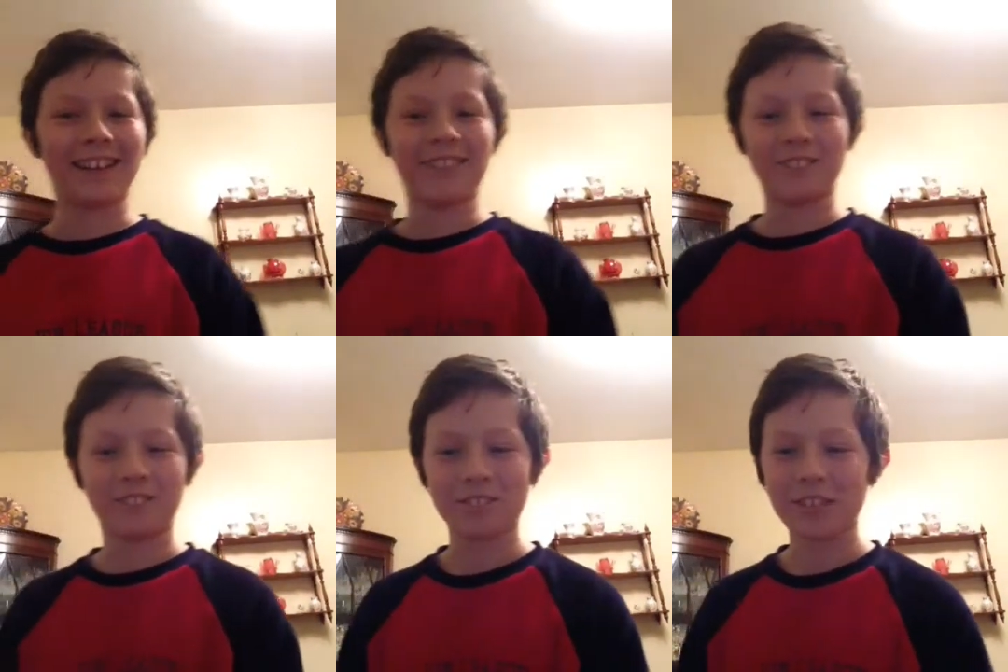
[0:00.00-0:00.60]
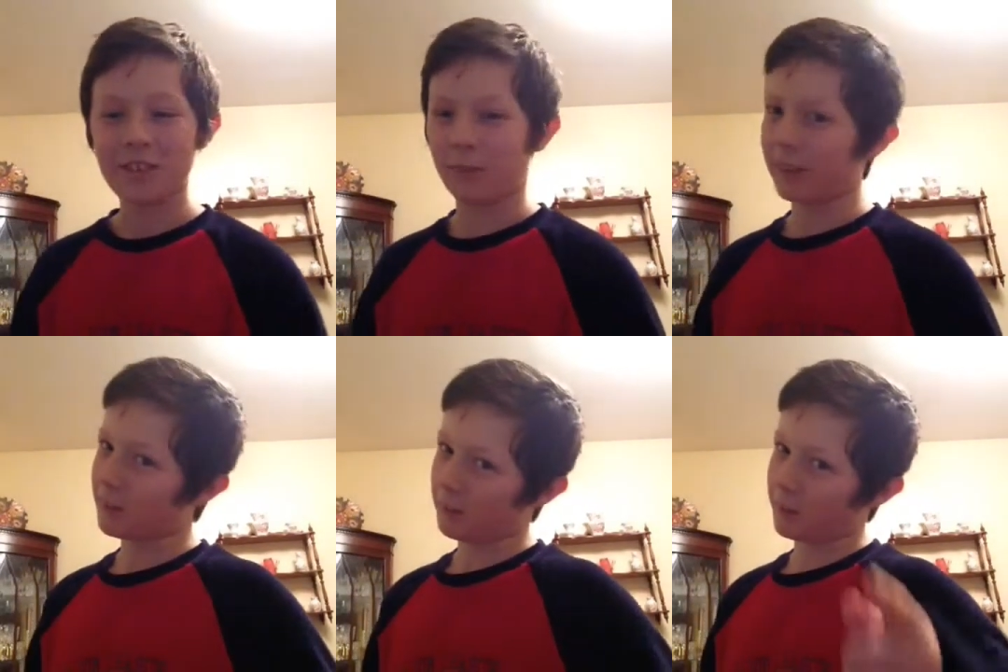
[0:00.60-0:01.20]
um,
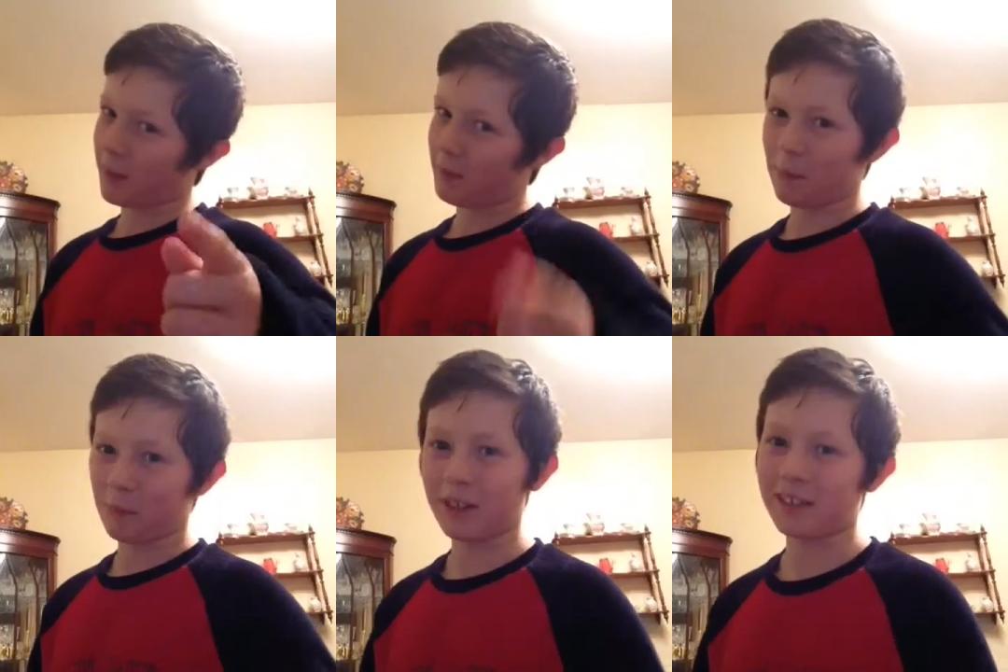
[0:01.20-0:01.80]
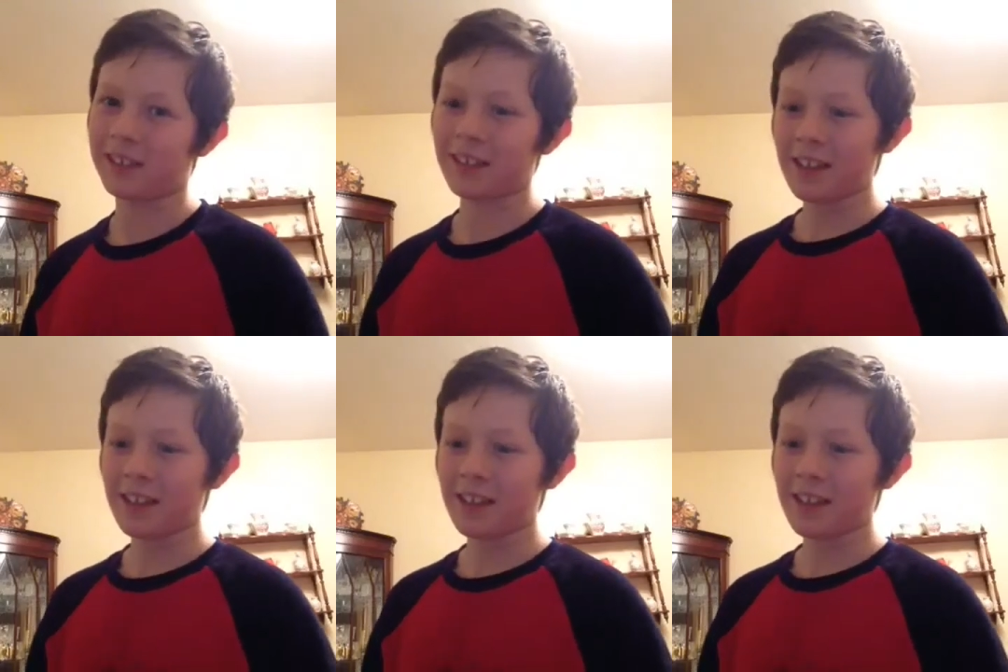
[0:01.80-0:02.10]
fighting, calm my pride.